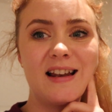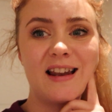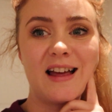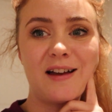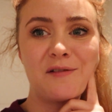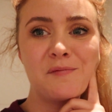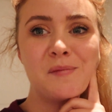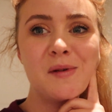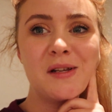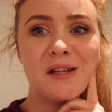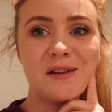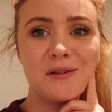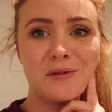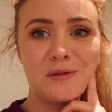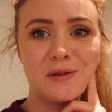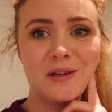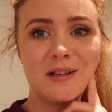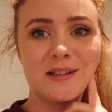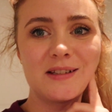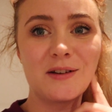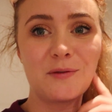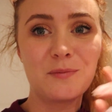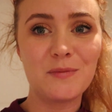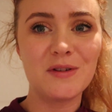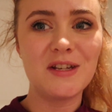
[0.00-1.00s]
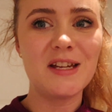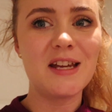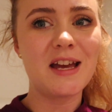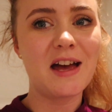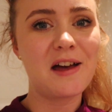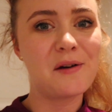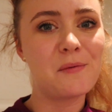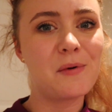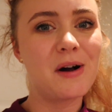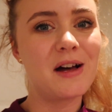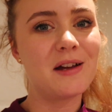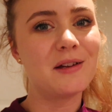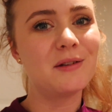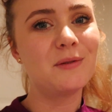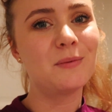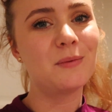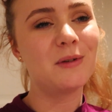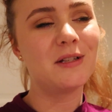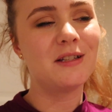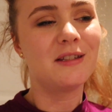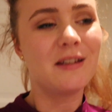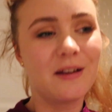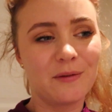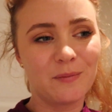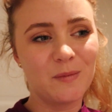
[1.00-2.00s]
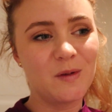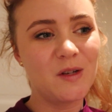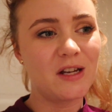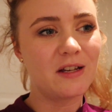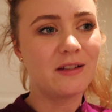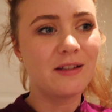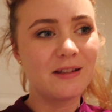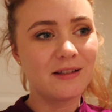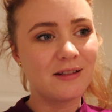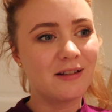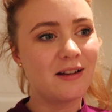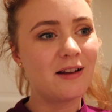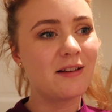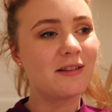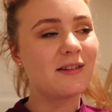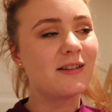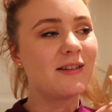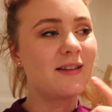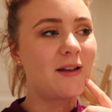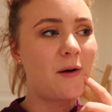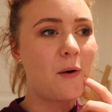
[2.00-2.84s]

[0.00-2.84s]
and I've been doing some DIYs with some chestnuts,